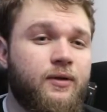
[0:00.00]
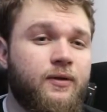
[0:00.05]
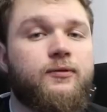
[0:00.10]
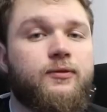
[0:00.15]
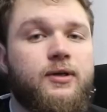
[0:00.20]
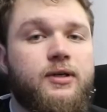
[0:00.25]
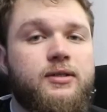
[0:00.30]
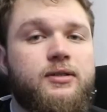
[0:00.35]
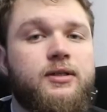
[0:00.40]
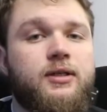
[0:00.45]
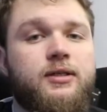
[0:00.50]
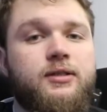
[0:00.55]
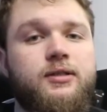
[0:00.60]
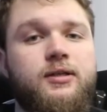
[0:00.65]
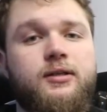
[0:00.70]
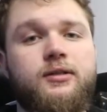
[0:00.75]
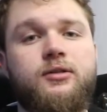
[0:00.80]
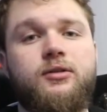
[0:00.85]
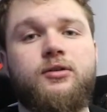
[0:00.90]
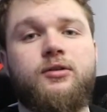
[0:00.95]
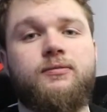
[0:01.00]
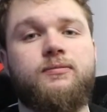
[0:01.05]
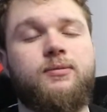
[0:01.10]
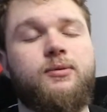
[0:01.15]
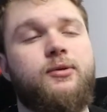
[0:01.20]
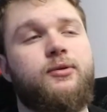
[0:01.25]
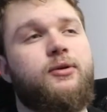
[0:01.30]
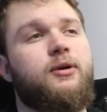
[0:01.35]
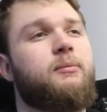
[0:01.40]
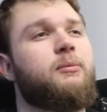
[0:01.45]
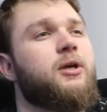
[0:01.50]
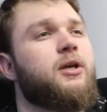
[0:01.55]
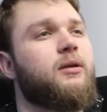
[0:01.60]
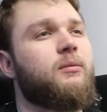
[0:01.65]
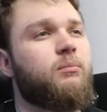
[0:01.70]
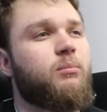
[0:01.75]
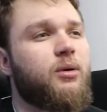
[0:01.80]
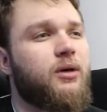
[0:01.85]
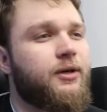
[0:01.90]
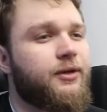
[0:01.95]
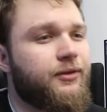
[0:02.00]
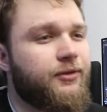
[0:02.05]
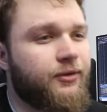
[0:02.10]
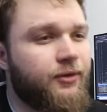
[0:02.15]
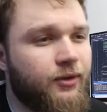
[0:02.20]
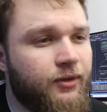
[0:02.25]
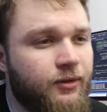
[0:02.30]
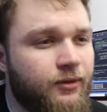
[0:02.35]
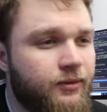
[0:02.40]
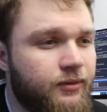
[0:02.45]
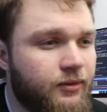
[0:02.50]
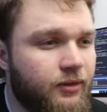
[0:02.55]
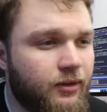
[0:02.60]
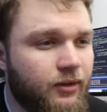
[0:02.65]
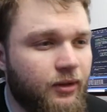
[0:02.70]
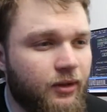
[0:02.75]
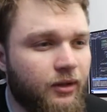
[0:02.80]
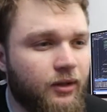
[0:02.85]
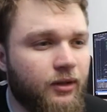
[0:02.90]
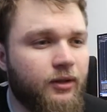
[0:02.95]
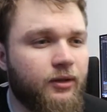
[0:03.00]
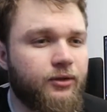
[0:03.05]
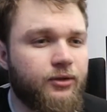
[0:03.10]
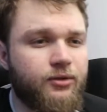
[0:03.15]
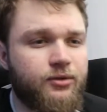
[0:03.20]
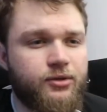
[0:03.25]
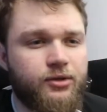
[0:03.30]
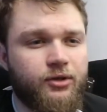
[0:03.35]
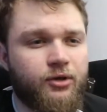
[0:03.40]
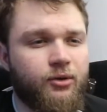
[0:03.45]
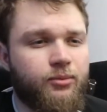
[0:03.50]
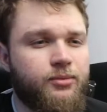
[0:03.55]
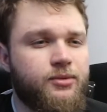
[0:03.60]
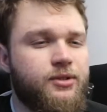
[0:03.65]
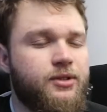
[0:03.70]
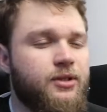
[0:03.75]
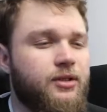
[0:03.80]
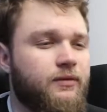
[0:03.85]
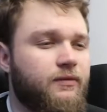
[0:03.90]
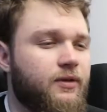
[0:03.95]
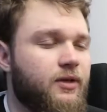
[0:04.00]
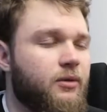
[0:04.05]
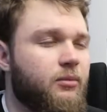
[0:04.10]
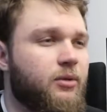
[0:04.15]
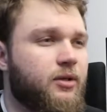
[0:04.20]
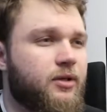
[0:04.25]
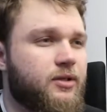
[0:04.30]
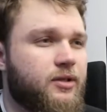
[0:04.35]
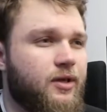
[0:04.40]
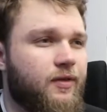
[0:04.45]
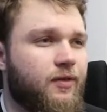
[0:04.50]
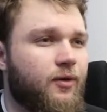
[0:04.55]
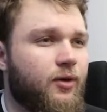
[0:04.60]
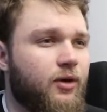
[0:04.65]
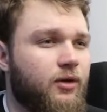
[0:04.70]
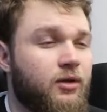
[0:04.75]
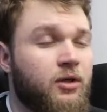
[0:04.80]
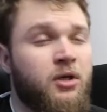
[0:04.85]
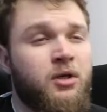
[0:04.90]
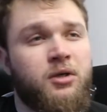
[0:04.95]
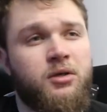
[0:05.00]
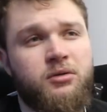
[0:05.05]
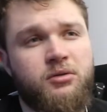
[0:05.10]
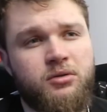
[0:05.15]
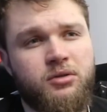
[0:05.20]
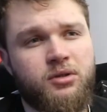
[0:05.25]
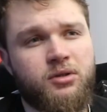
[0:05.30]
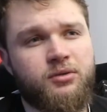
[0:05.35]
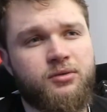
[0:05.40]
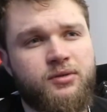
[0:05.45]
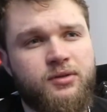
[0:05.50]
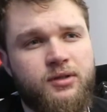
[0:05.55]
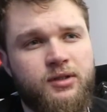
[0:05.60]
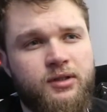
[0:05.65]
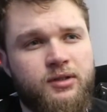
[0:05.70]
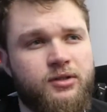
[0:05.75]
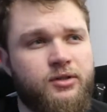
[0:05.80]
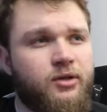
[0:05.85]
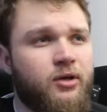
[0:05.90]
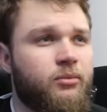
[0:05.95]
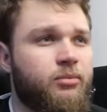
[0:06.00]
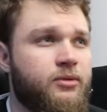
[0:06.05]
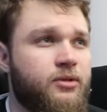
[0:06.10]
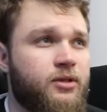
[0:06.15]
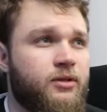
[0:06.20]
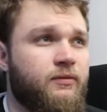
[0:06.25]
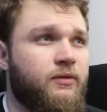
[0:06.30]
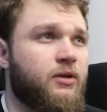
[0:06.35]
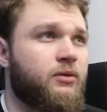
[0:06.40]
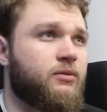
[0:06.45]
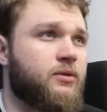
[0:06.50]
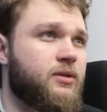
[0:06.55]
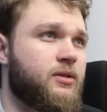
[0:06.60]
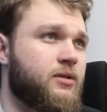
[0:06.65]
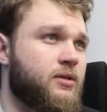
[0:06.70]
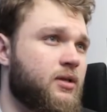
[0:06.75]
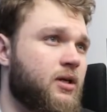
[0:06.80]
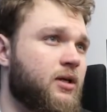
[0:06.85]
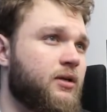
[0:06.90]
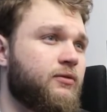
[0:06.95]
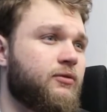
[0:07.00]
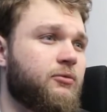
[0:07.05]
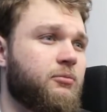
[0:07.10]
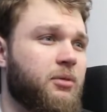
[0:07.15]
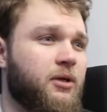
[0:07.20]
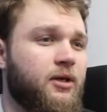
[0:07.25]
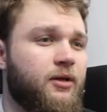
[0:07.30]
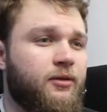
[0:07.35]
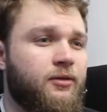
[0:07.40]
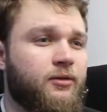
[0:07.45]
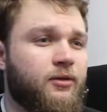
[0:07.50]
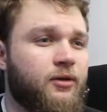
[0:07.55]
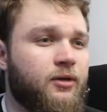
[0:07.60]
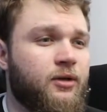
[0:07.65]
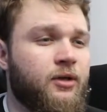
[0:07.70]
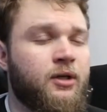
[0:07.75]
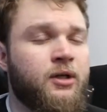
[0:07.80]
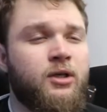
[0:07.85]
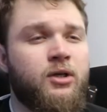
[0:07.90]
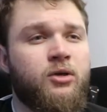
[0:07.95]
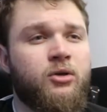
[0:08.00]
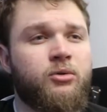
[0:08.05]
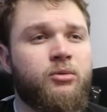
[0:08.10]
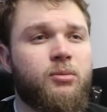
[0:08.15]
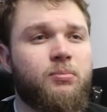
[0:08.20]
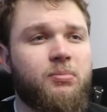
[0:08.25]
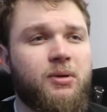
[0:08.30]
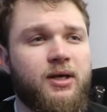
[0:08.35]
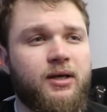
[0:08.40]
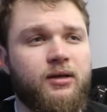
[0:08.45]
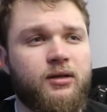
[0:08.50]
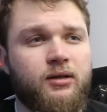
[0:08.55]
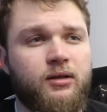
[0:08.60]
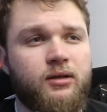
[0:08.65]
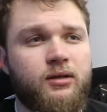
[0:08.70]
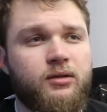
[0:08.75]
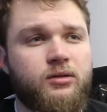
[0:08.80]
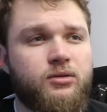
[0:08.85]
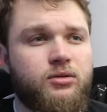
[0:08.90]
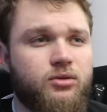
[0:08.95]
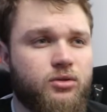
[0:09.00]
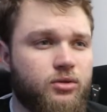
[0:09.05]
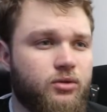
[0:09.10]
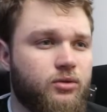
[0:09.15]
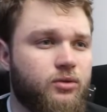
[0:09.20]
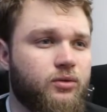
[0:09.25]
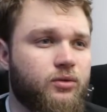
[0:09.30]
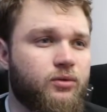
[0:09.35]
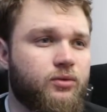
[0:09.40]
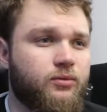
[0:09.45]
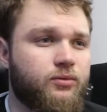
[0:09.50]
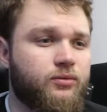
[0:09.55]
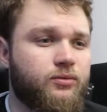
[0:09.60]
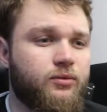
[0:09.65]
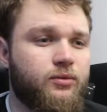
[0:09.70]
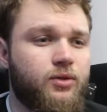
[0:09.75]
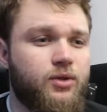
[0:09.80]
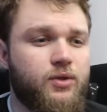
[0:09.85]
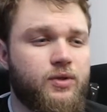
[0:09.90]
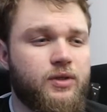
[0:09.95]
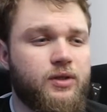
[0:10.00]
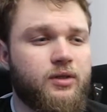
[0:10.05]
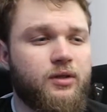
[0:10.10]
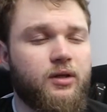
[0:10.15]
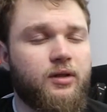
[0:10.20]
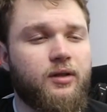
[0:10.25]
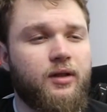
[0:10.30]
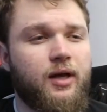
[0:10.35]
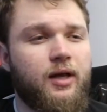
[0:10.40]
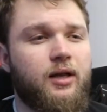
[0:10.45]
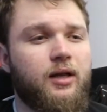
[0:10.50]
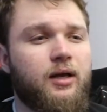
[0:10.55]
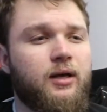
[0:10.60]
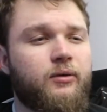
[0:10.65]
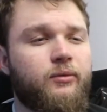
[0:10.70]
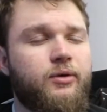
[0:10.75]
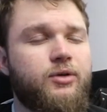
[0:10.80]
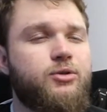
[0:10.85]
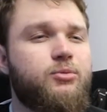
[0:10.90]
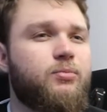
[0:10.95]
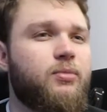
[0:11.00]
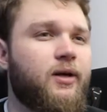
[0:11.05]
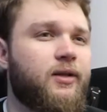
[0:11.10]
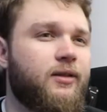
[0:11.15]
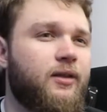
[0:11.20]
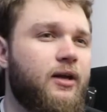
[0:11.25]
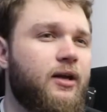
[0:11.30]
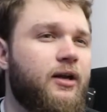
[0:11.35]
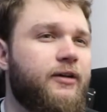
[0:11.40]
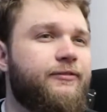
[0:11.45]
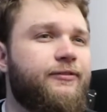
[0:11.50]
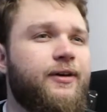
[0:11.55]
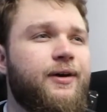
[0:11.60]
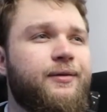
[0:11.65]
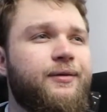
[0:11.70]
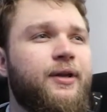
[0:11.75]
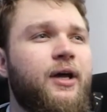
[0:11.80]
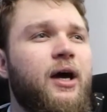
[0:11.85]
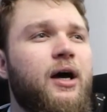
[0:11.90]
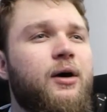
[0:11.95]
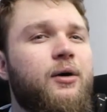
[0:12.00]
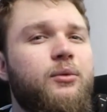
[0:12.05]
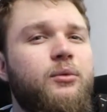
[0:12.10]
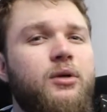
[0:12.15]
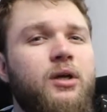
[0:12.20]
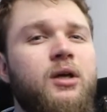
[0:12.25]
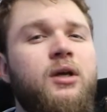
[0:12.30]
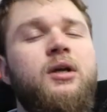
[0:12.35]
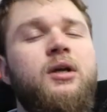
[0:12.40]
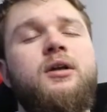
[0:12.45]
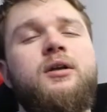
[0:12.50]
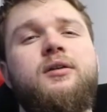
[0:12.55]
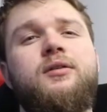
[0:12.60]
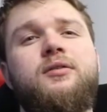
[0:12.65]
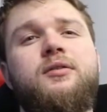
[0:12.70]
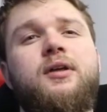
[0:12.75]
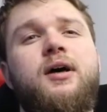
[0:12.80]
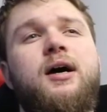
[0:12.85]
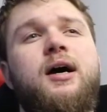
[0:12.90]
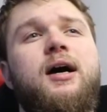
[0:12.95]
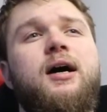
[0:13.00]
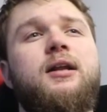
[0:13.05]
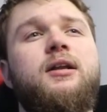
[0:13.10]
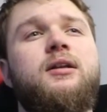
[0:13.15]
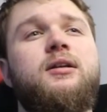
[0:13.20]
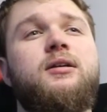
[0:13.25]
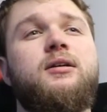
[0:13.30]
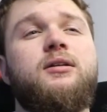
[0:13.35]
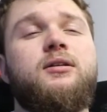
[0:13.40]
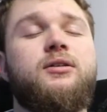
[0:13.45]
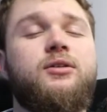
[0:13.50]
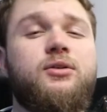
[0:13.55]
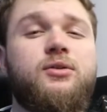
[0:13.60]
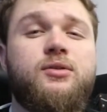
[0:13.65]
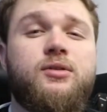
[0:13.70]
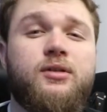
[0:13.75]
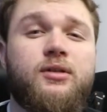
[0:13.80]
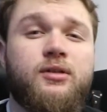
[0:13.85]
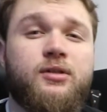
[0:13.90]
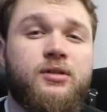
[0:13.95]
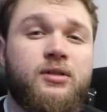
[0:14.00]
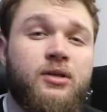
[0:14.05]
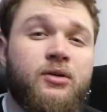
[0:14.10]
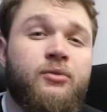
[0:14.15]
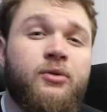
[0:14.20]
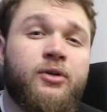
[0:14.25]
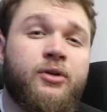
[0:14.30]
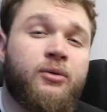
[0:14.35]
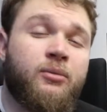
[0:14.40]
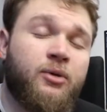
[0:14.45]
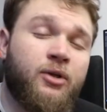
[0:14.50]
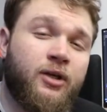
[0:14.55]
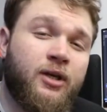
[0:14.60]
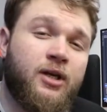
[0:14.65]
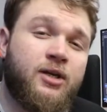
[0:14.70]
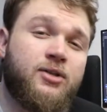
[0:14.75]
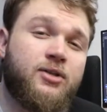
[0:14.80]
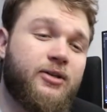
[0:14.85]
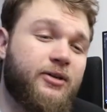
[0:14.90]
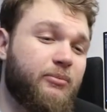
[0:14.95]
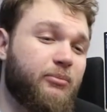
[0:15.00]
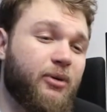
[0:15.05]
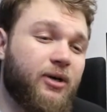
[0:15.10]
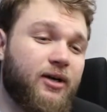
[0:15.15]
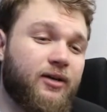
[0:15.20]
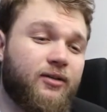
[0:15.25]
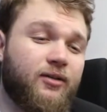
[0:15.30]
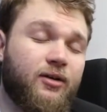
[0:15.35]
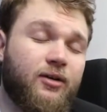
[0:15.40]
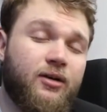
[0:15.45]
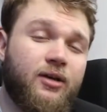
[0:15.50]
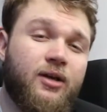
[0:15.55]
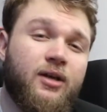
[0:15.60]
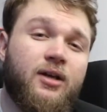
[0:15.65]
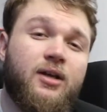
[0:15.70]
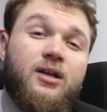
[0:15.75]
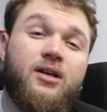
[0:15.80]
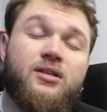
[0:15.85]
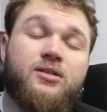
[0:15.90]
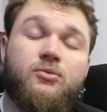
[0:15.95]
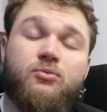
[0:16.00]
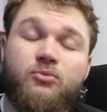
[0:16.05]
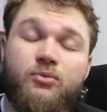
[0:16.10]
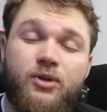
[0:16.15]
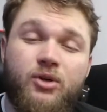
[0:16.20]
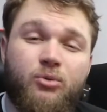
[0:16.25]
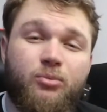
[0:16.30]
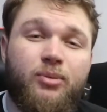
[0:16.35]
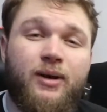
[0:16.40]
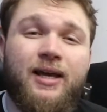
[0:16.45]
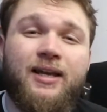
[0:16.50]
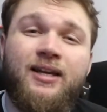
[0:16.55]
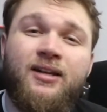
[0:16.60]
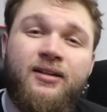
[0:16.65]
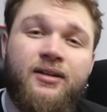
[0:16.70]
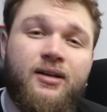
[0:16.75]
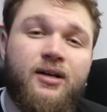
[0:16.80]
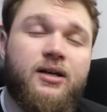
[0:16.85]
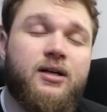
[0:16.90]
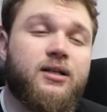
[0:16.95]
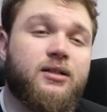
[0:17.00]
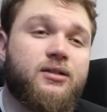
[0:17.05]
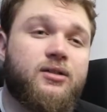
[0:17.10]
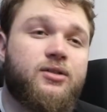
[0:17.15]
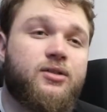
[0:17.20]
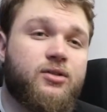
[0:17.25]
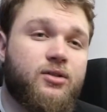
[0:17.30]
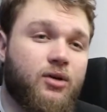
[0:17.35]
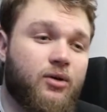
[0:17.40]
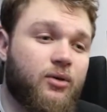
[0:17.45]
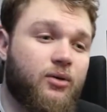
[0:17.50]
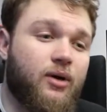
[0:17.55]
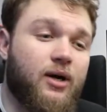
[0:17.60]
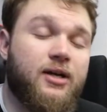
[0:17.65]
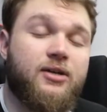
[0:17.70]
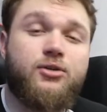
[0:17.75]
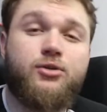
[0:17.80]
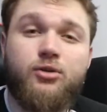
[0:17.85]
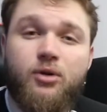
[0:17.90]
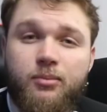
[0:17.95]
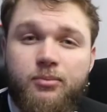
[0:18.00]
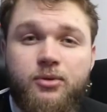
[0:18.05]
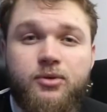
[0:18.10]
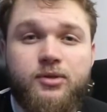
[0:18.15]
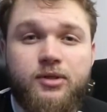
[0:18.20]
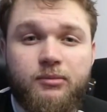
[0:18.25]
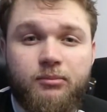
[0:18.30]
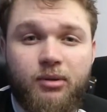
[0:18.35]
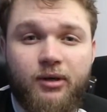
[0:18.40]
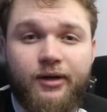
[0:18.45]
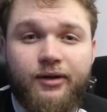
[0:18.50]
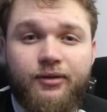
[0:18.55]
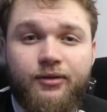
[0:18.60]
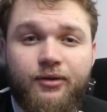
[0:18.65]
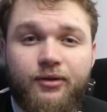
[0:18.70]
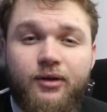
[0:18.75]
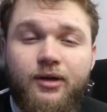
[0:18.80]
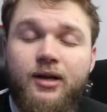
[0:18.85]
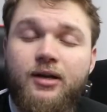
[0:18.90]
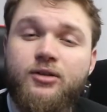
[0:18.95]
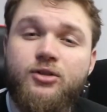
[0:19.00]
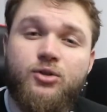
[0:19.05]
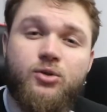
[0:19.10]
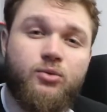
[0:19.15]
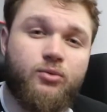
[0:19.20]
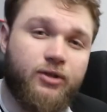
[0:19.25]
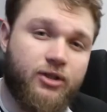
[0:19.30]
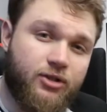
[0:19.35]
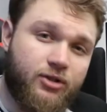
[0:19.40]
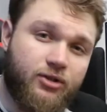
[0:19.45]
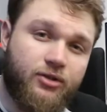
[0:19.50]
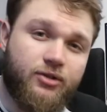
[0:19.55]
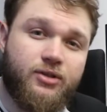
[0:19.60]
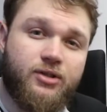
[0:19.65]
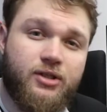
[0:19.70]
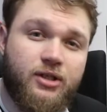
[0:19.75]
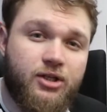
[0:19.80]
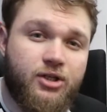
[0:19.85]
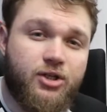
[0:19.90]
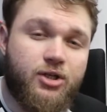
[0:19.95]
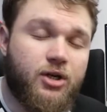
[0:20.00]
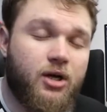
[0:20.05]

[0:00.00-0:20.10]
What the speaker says: Firstly, I started off programming in Python using OpenCV because I thought, you know, since OpenCV was designed for Python, it would be better to use it in that language. But then I found out that using serial communication in Python is a real pain in the ass. So I stopped using Python and switched to C#,